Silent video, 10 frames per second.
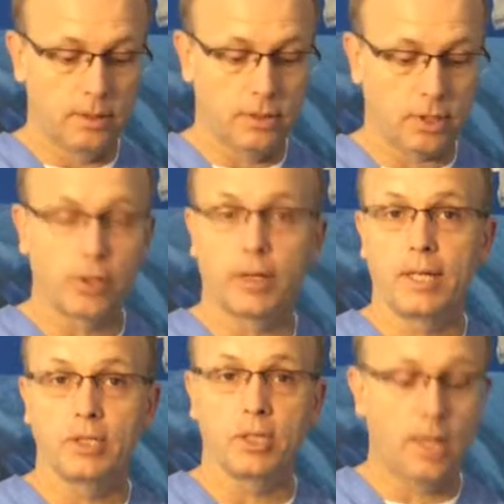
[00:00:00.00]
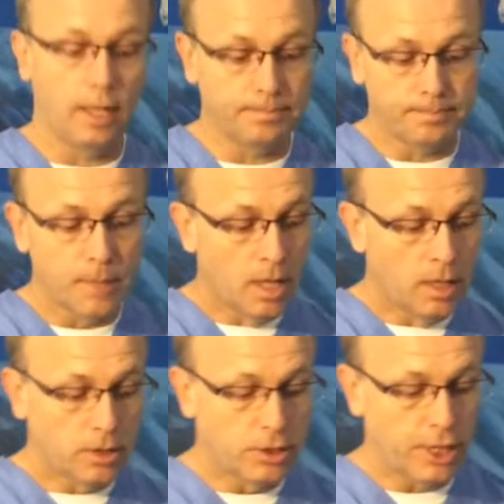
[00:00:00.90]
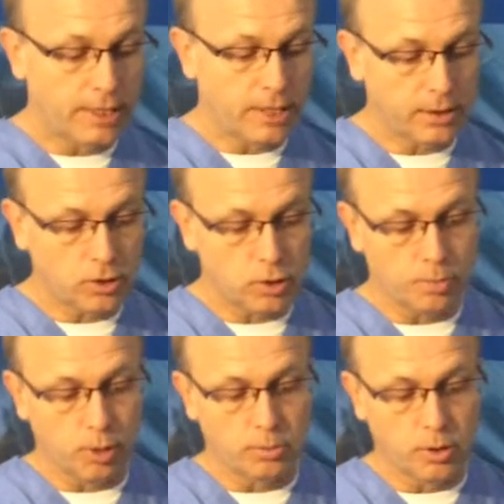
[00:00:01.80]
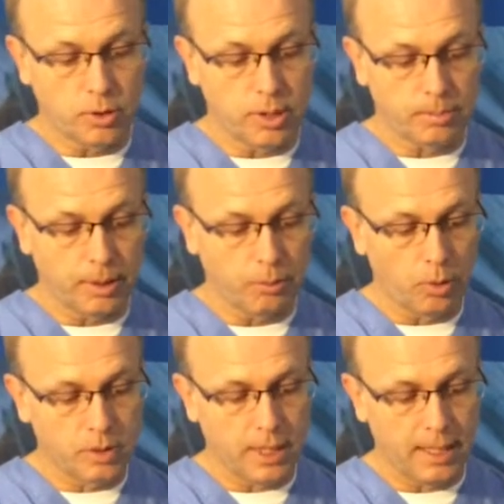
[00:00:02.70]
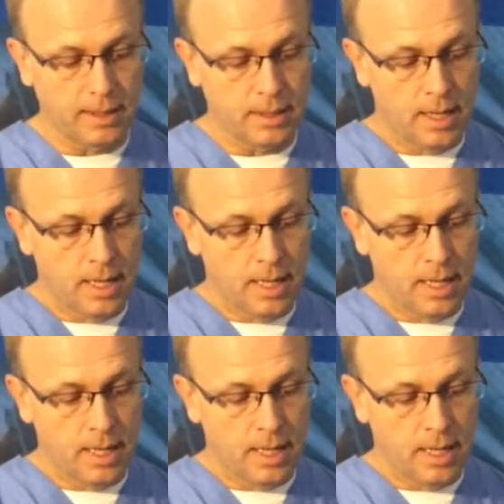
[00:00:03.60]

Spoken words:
suction irrigation line. To change out those probes, you simply rotate